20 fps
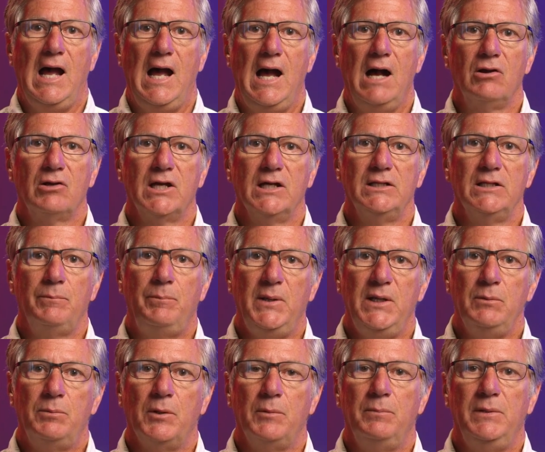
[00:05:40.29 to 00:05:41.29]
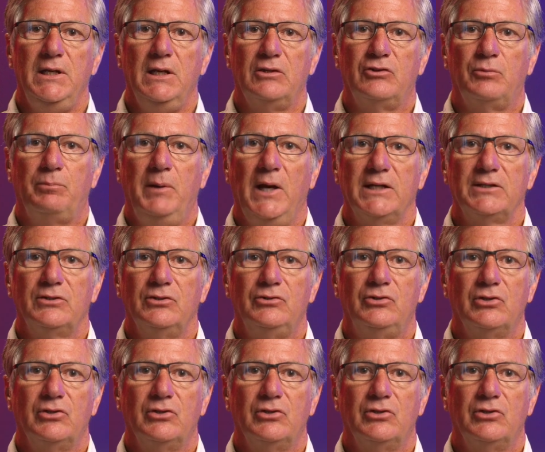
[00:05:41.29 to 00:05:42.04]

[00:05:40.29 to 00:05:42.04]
how can the people be expected